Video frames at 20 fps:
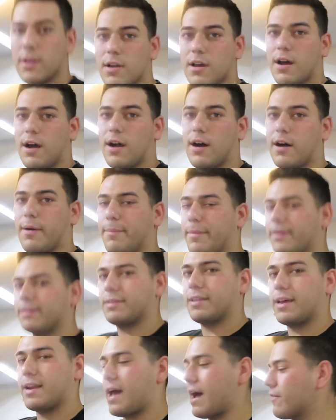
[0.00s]

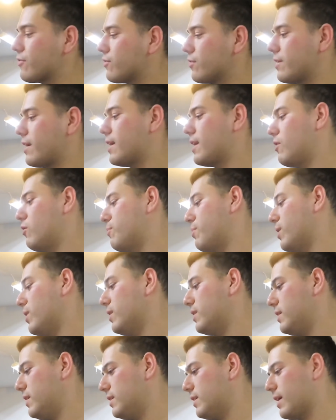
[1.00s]
Then after that, I would
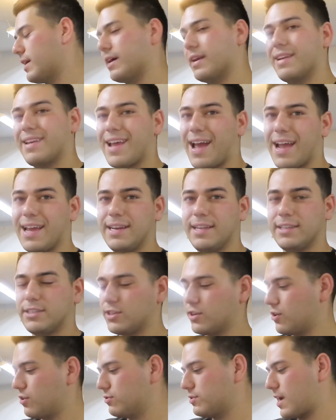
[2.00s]
probably need like a 90
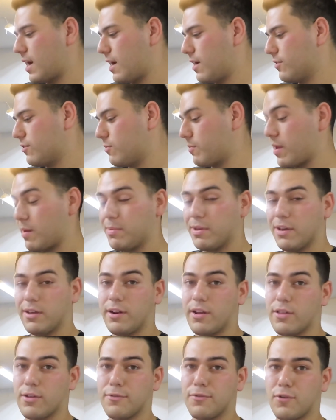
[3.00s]
to go down, or maybe
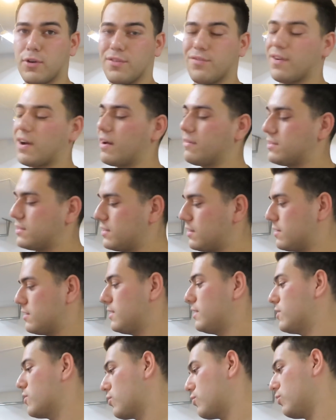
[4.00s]
another 45 to the
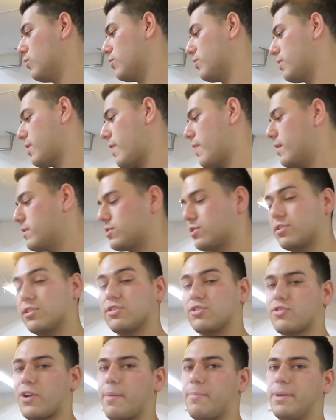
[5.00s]
intercooler, and then just a
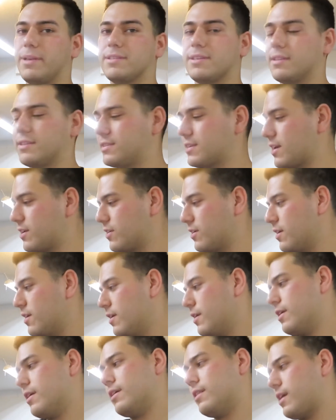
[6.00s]
straight piece in the center.
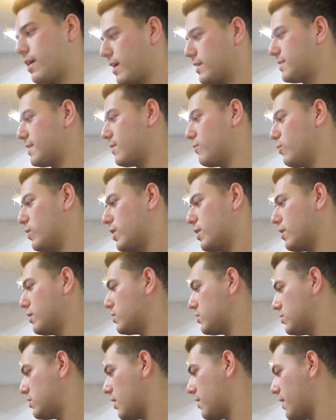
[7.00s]
Like I said, we could have
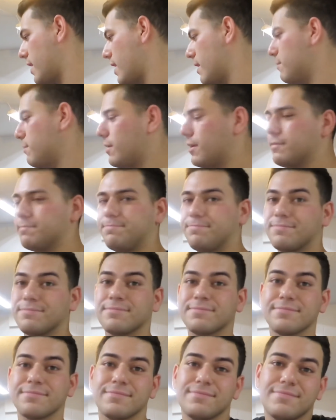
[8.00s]
just done that, but
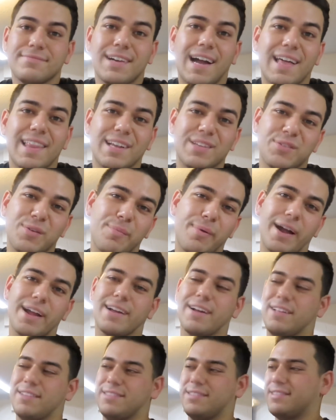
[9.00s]
I like doing pie
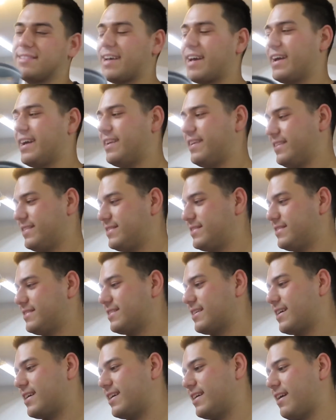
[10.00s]
cuts, and
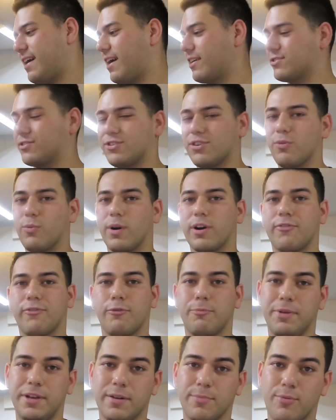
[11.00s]
it's extra work
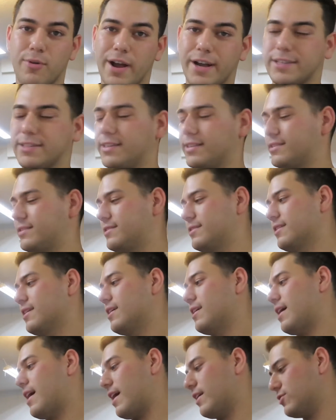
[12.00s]
for me to practice,
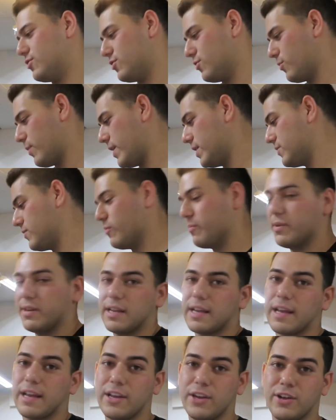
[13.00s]
extra ways for me
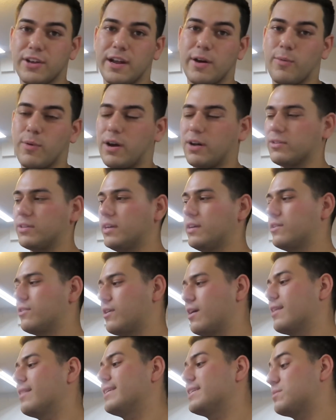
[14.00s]
to get good at welding,
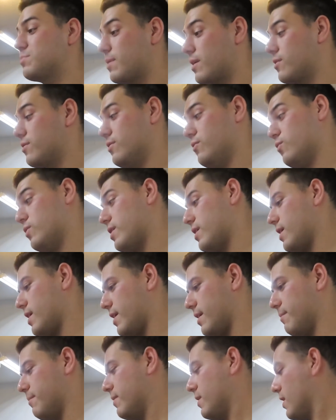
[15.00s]
or at least better than what I
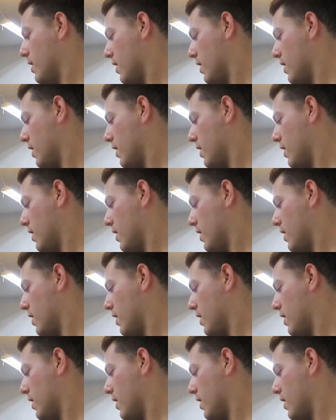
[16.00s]
am.